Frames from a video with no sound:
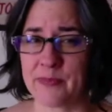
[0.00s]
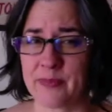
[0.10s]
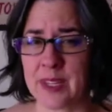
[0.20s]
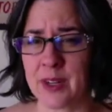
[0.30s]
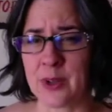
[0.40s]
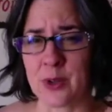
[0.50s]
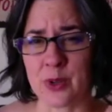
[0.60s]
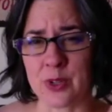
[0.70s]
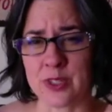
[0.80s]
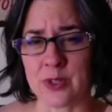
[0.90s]
You
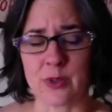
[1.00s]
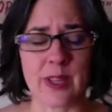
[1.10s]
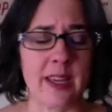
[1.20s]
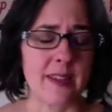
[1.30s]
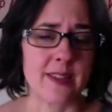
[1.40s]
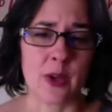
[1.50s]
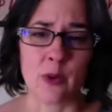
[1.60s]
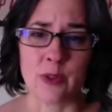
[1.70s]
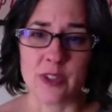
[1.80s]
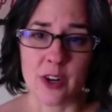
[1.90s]
could do like a
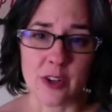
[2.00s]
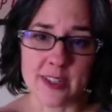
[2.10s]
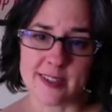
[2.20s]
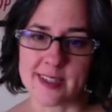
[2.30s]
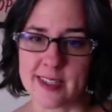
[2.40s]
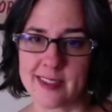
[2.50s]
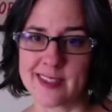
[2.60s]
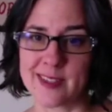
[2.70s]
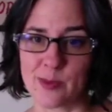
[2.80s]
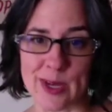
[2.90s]
sewn dart. See,
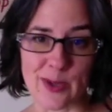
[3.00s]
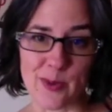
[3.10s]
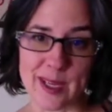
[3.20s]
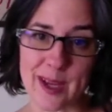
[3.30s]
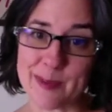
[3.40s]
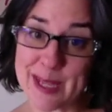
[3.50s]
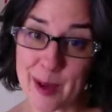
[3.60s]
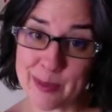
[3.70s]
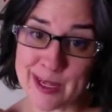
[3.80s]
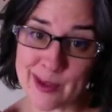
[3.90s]
this is way too big up
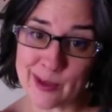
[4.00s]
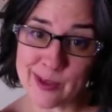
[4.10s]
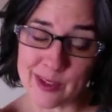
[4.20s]
top now.